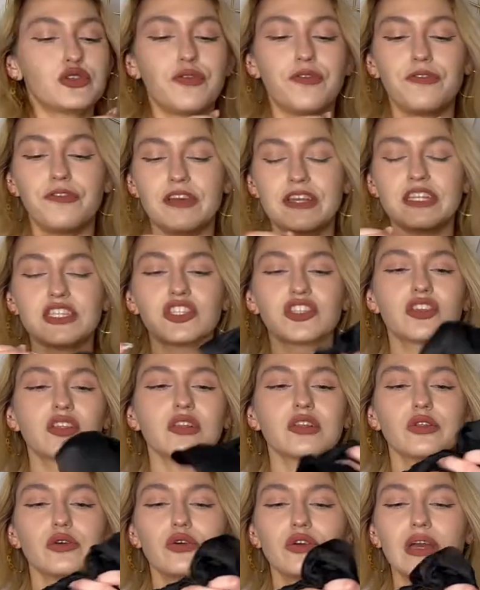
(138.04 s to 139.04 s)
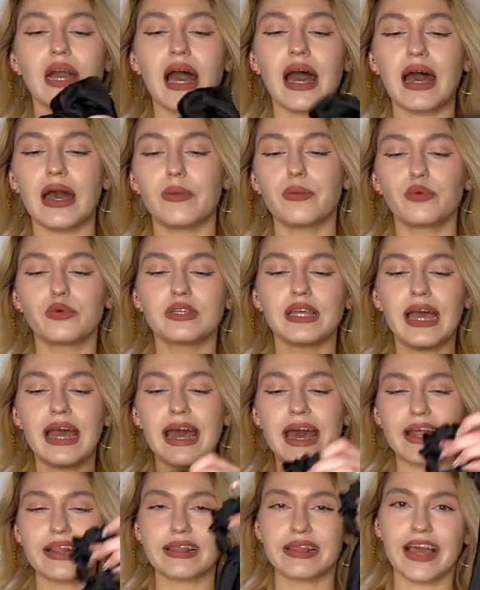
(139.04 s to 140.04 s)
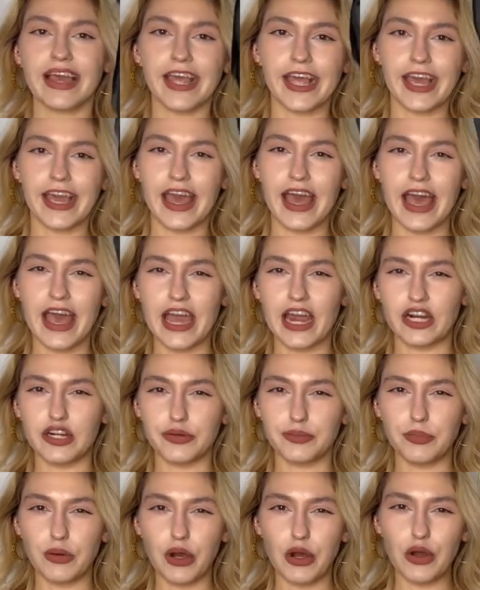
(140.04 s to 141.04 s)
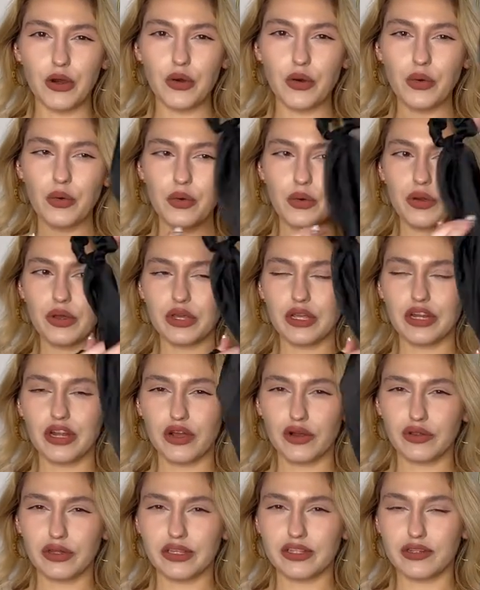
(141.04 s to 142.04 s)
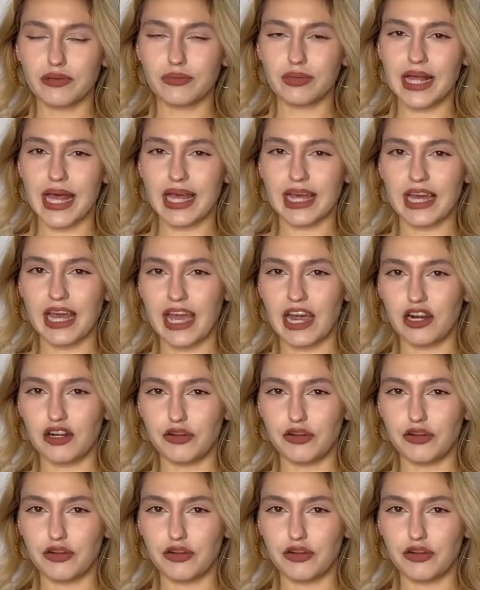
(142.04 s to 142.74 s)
finish the look, I would add like a hair bow, you know, a little black hair